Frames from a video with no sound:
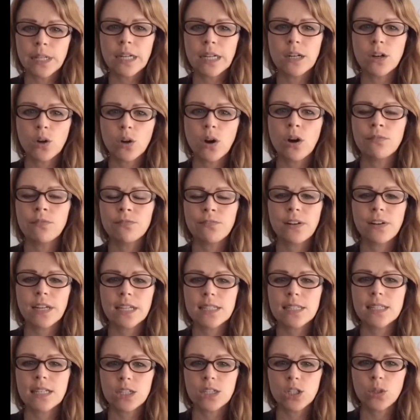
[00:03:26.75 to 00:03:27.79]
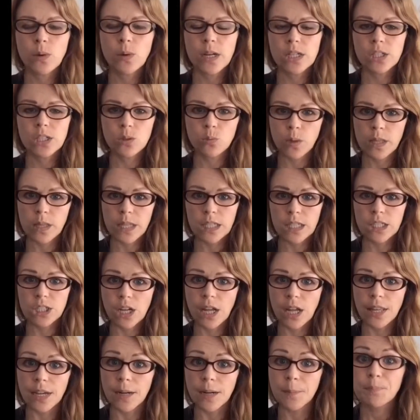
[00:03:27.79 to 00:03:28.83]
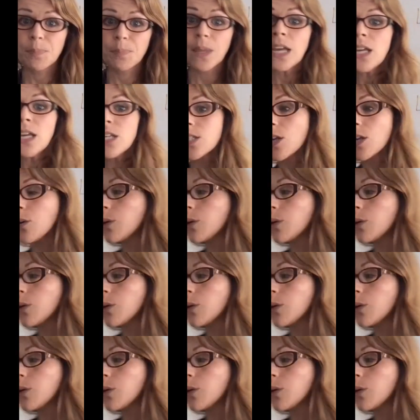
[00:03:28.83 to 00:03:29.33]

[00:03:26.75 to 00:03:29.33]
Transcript: in a conflict situation with each other. So